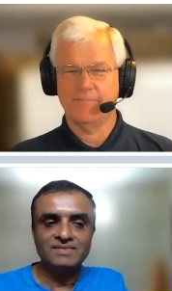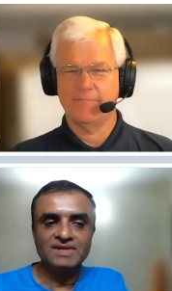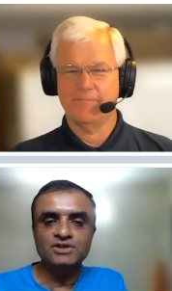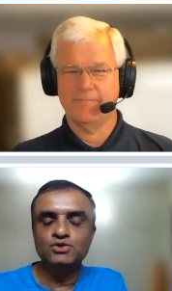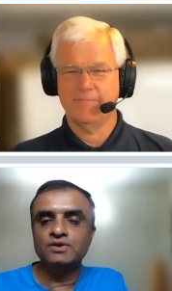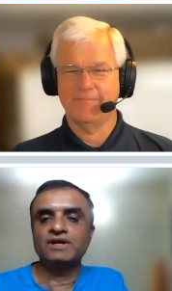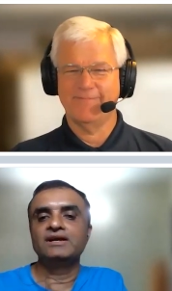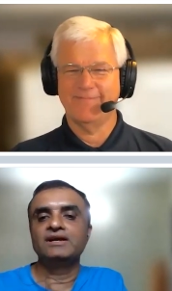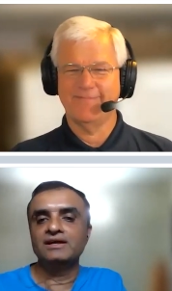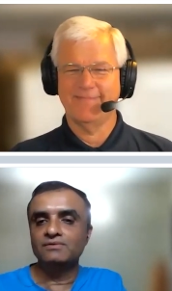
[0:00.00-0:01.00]

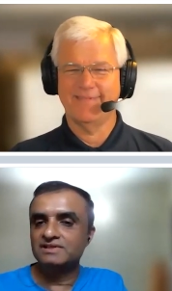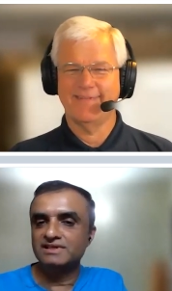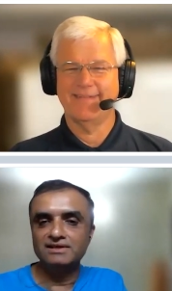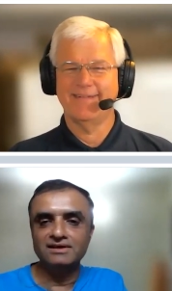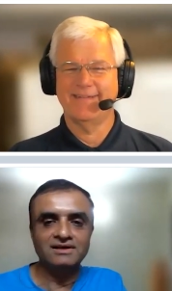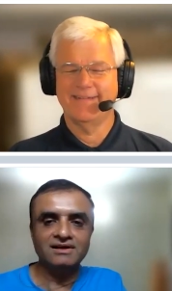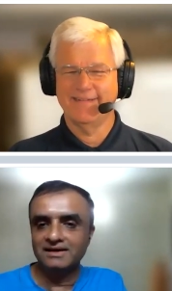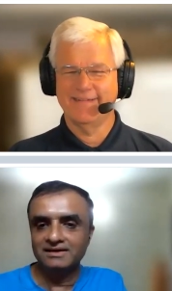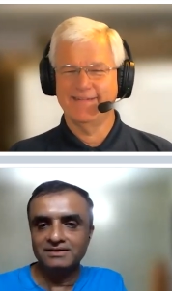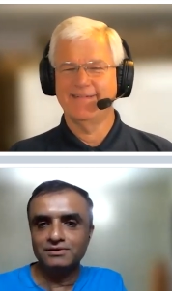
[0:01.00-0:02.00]
Speaker 1: educating every single
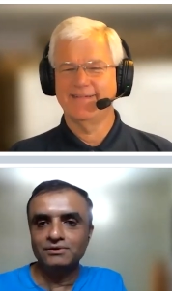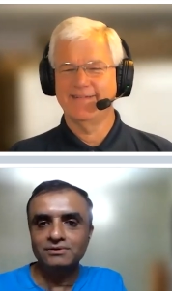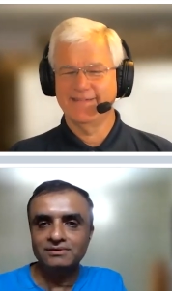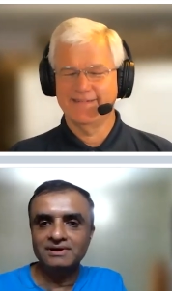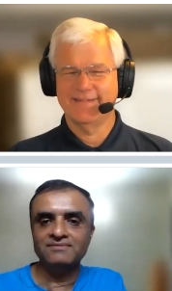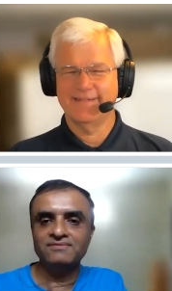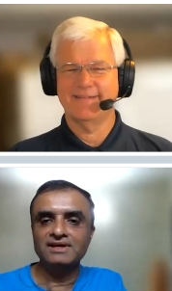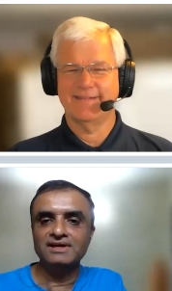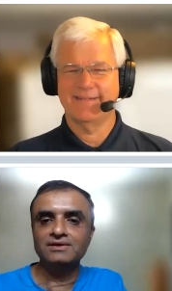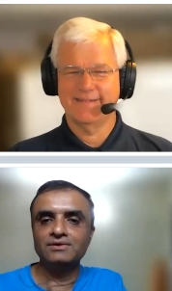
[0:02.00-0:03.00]
client, you know,
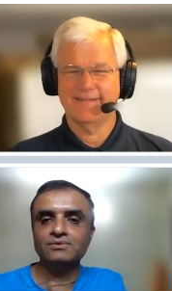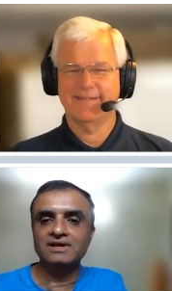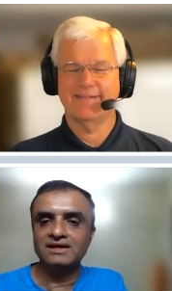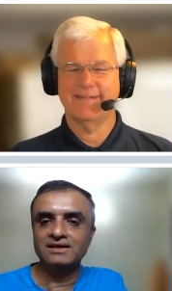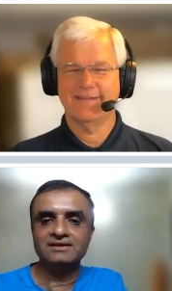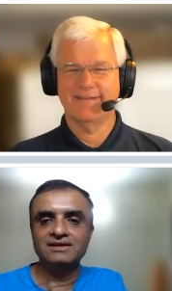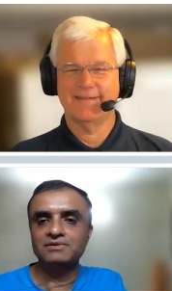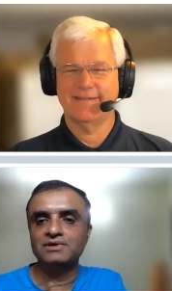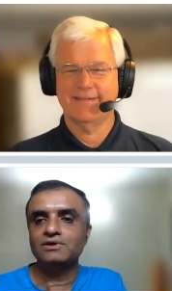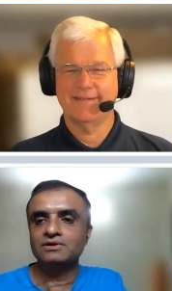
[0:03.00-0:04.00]
every new client that
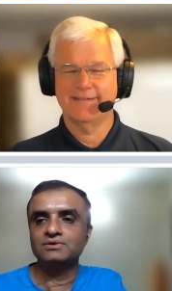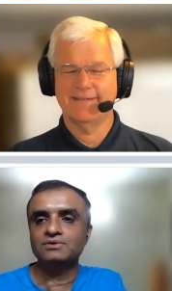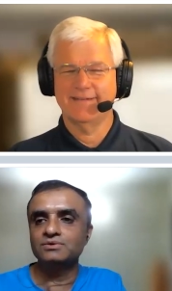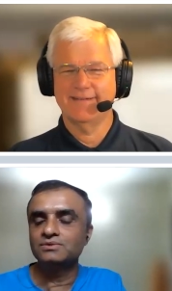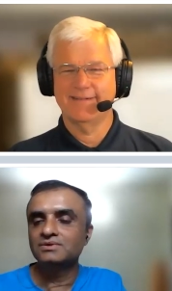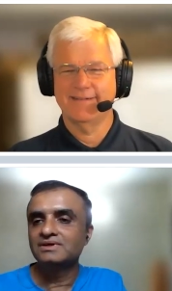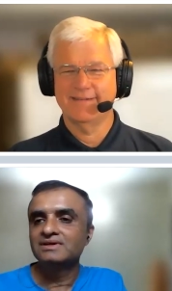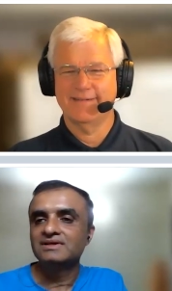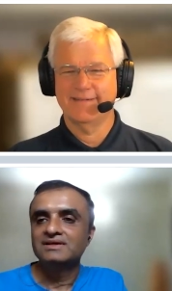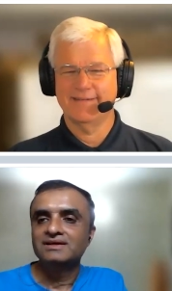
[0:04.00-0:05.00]
we talk to,
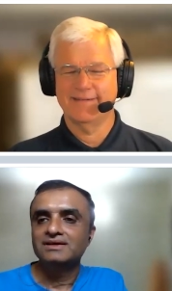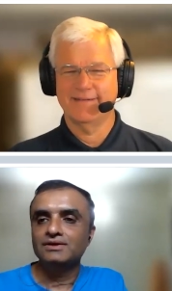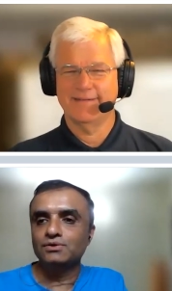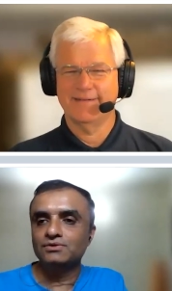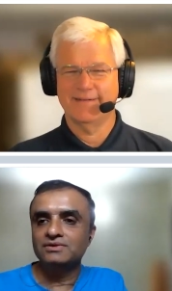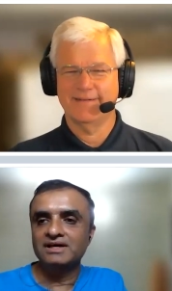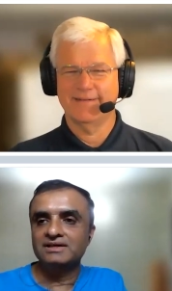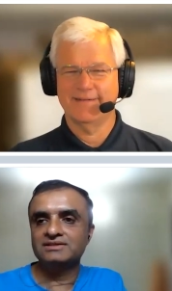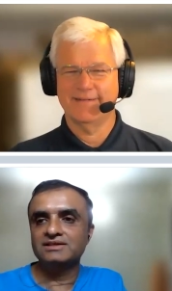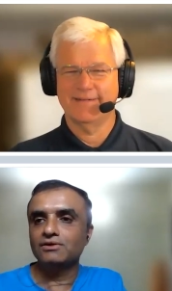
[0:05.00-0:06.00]
you know, they are
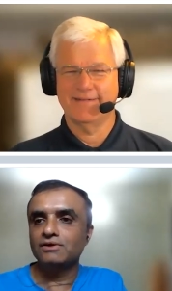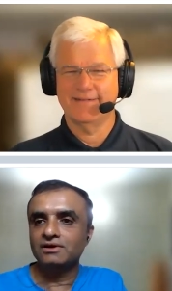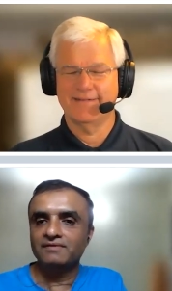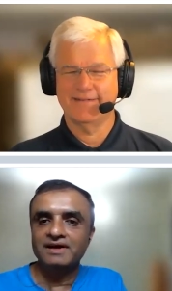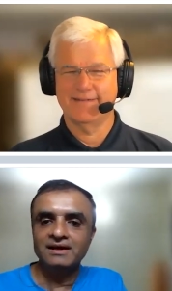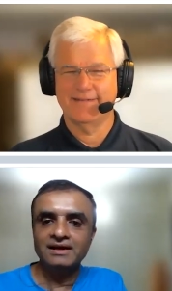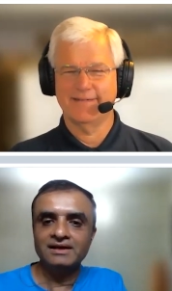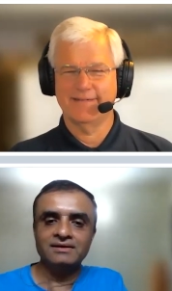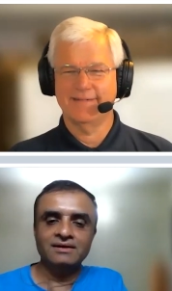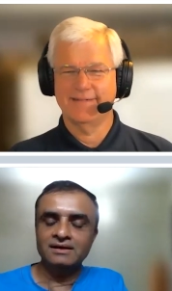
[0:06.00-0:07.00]
still not aware.
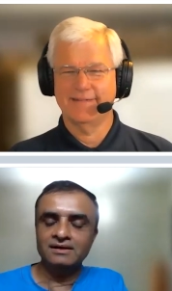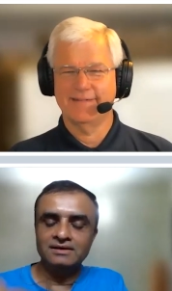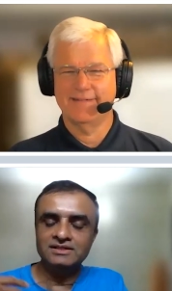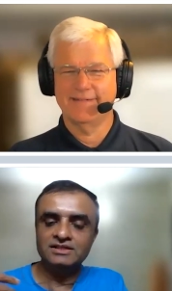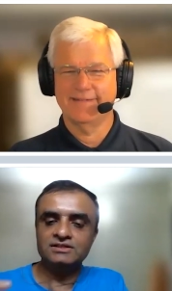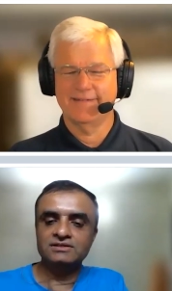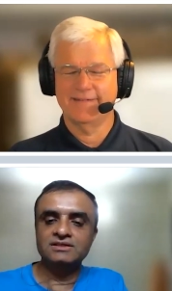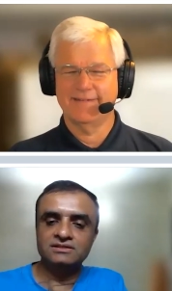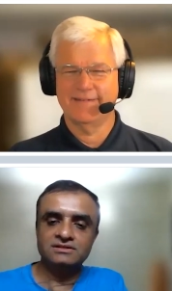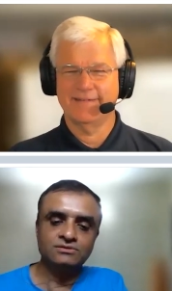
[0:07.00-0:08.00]
Like just
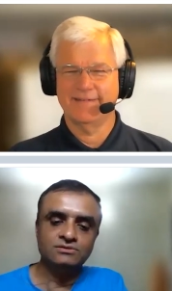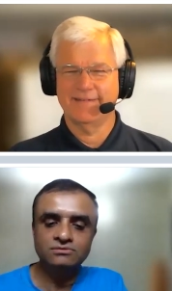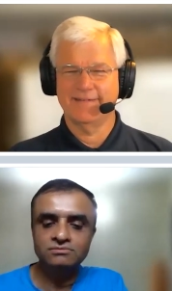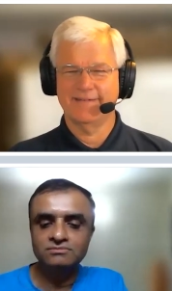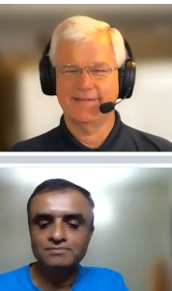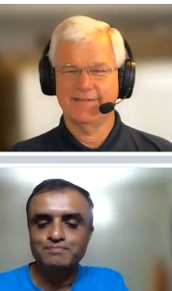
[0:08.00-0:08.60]
just to